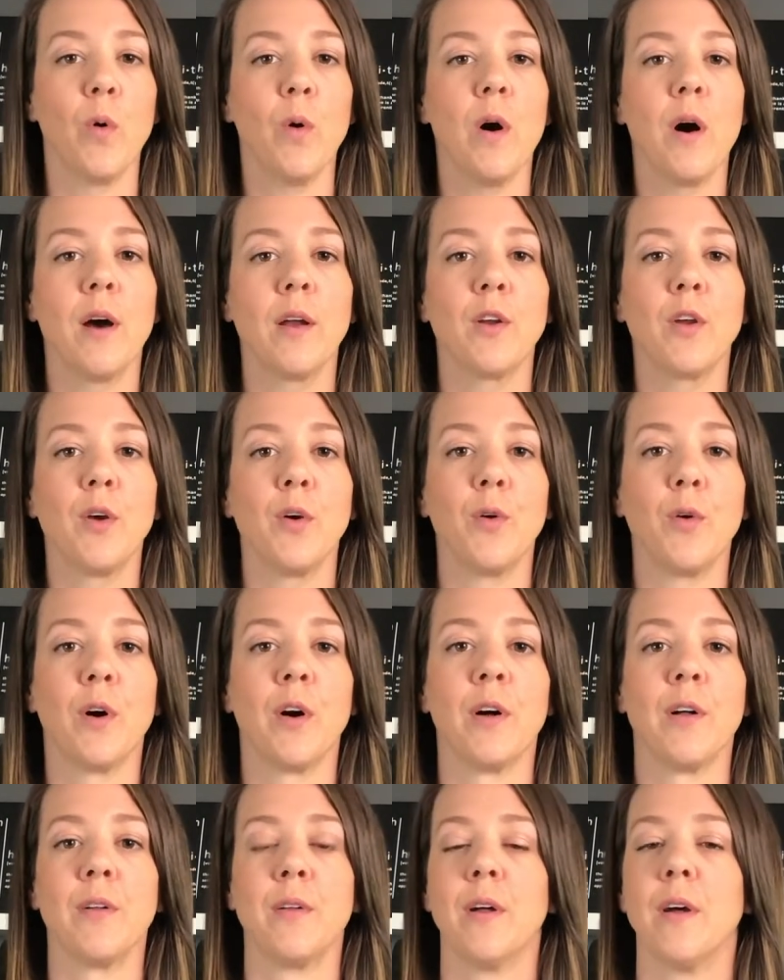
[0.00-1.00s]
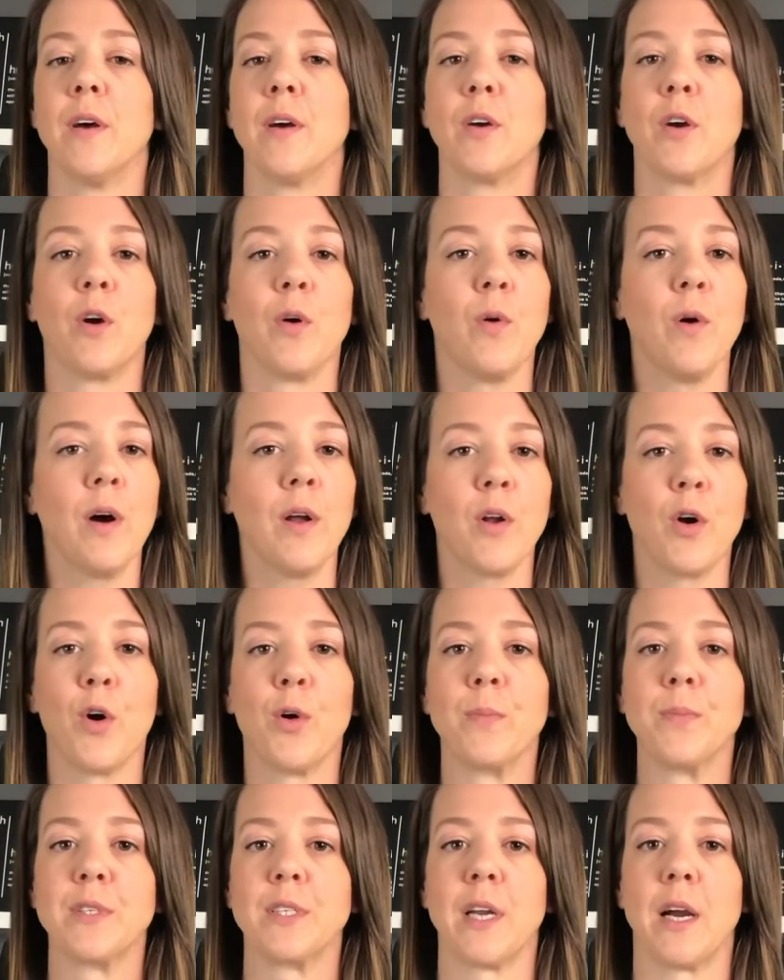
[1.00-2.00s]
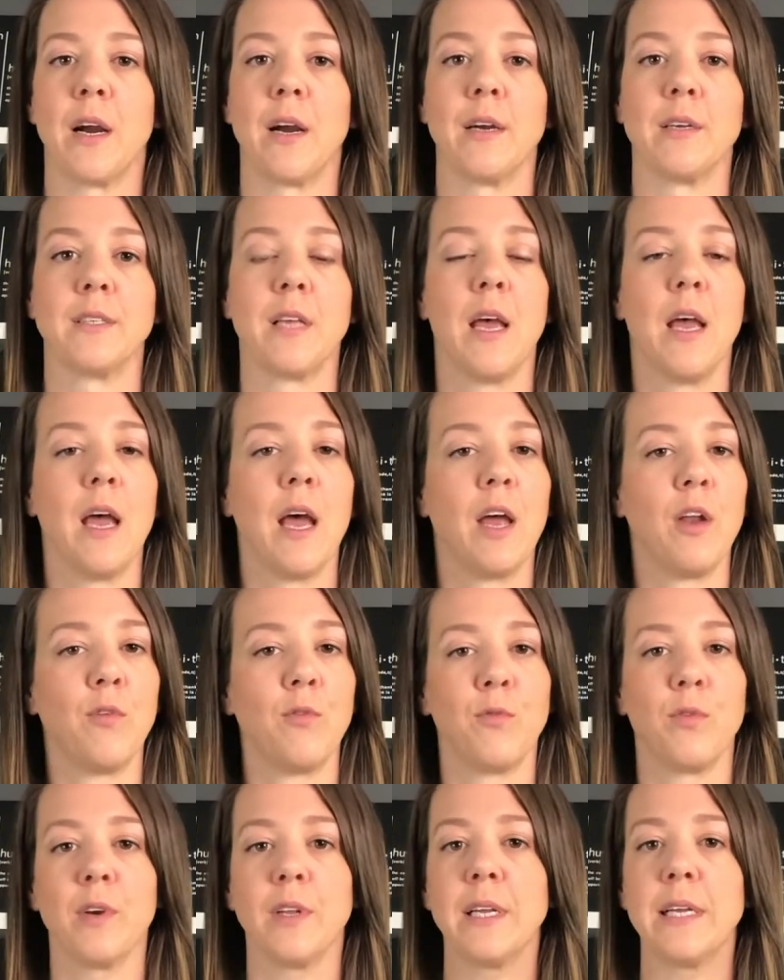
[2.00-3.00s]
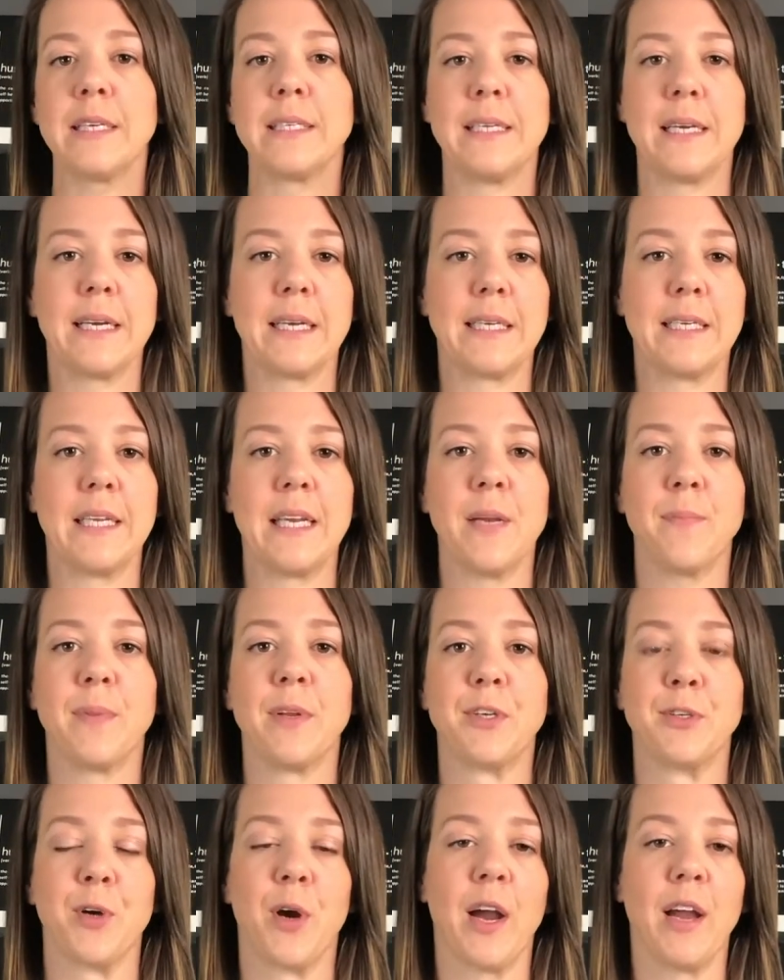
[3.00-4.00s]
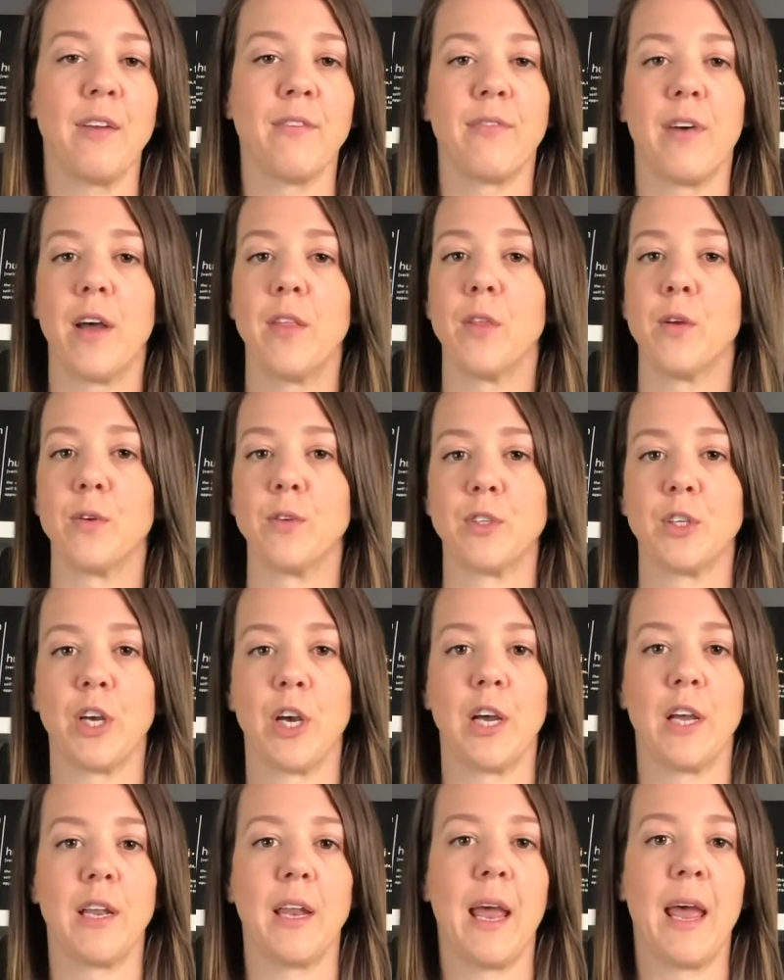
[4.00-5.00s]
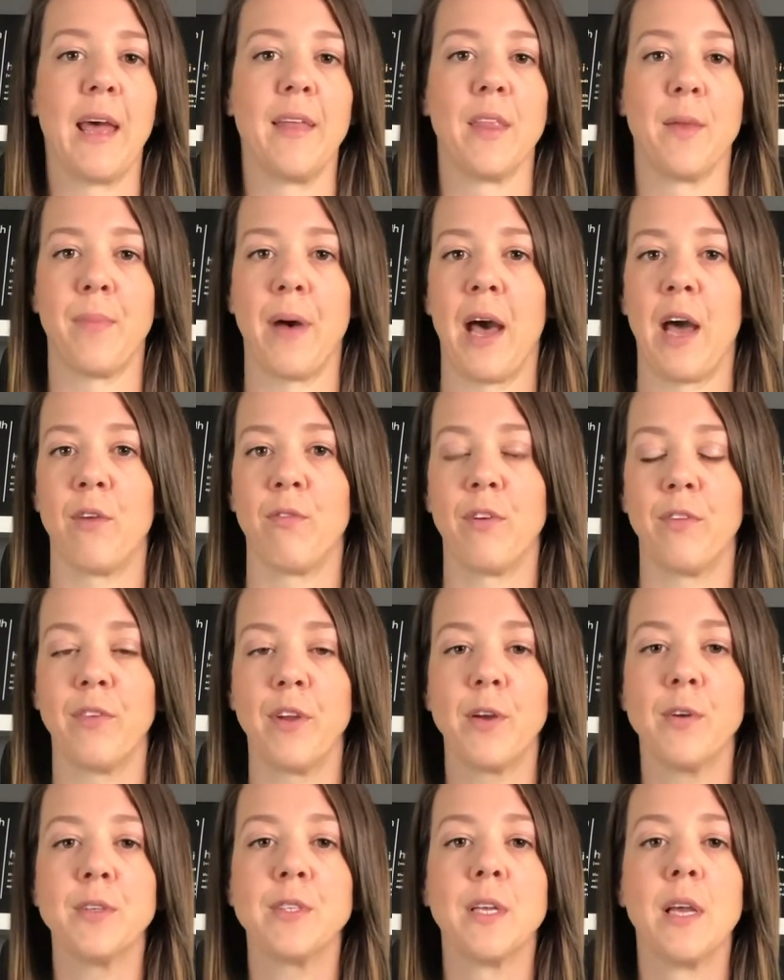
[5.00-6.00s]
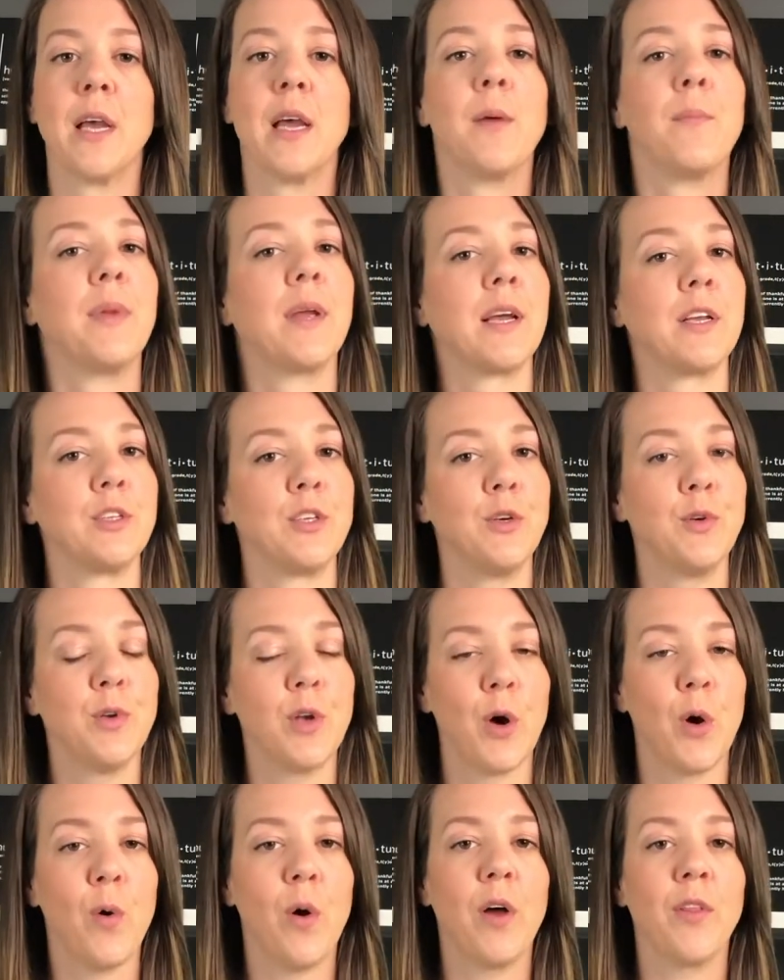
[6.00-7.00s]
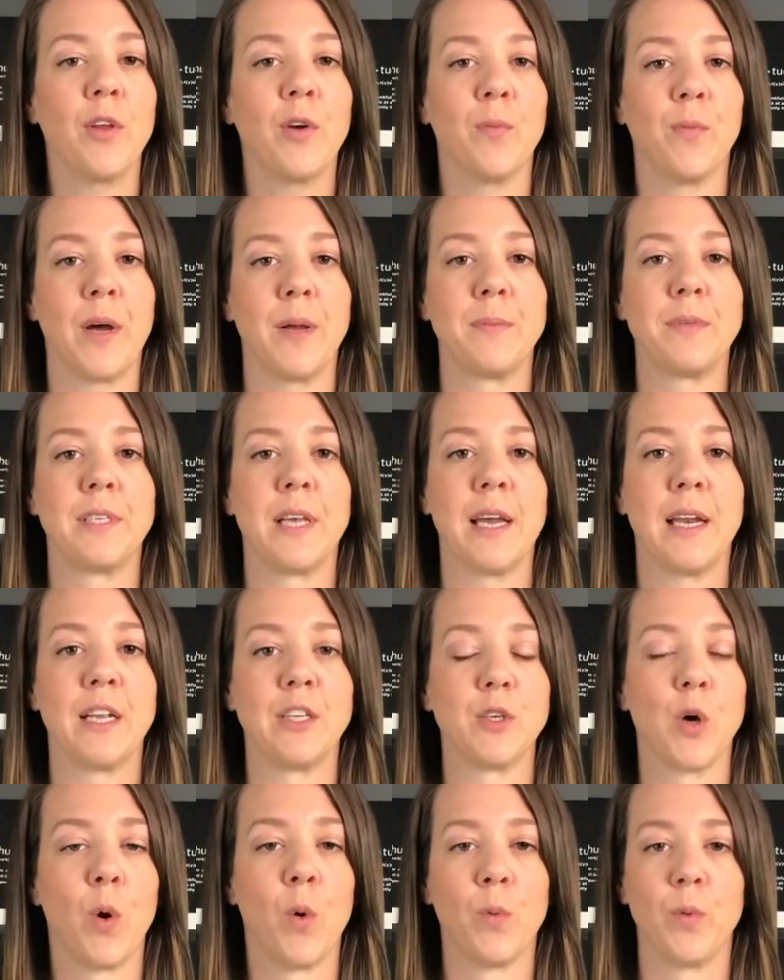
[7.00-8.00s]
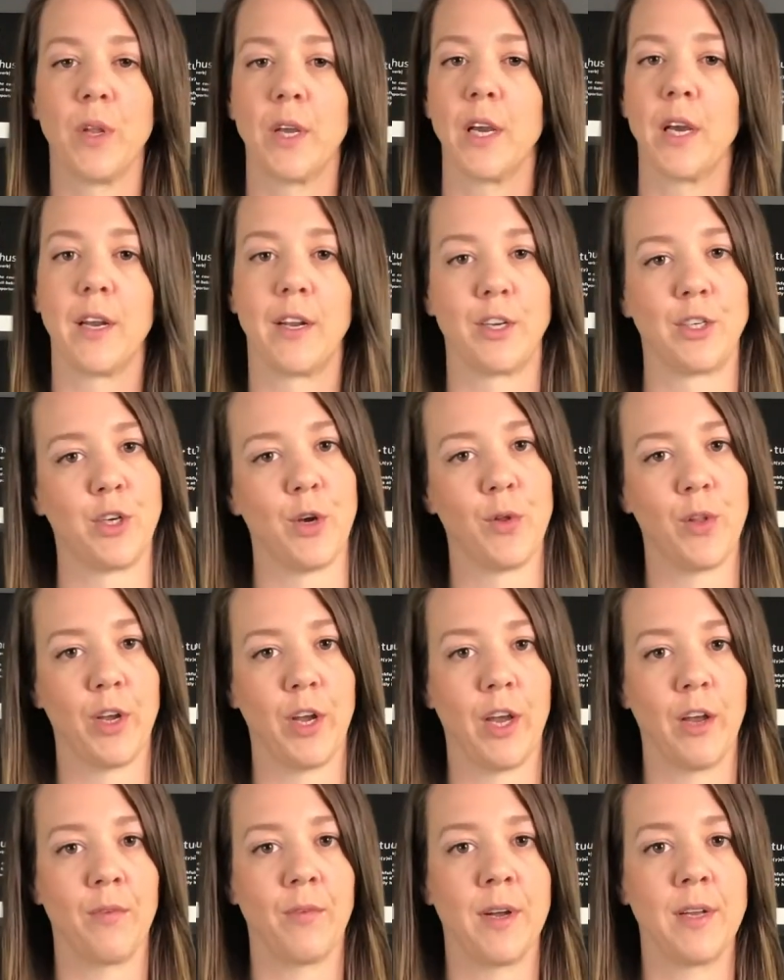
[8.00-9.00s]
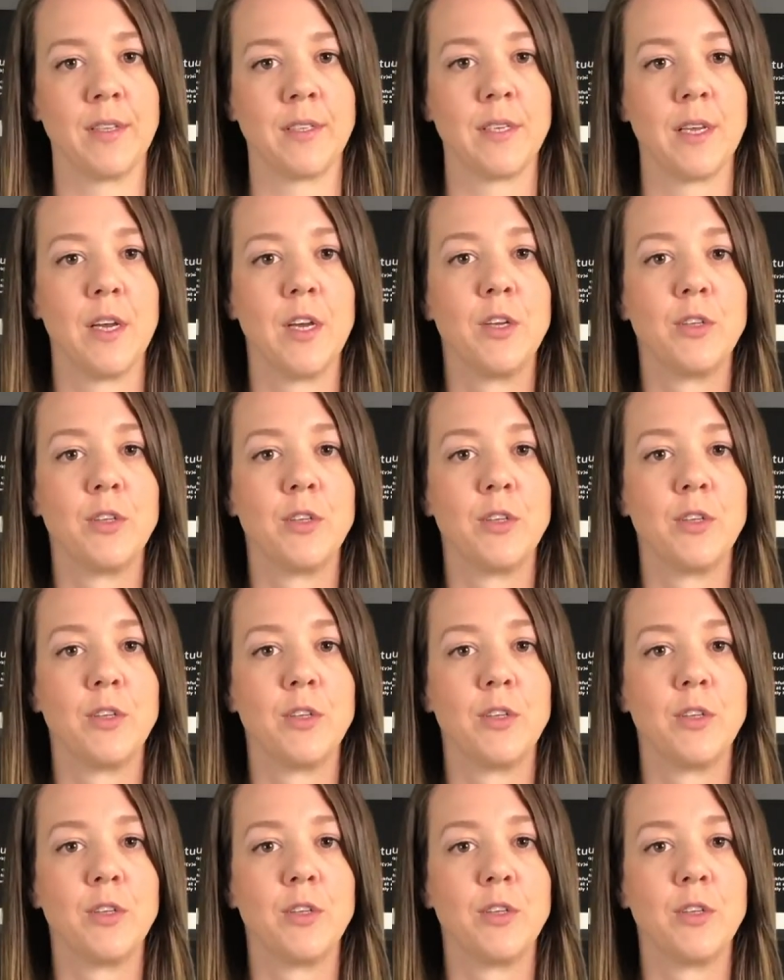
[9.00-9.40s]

on Google, go on HomeStars, and really dig deep and try and find those good and the bad reviews, because you know on their website it's only going to show the good ones.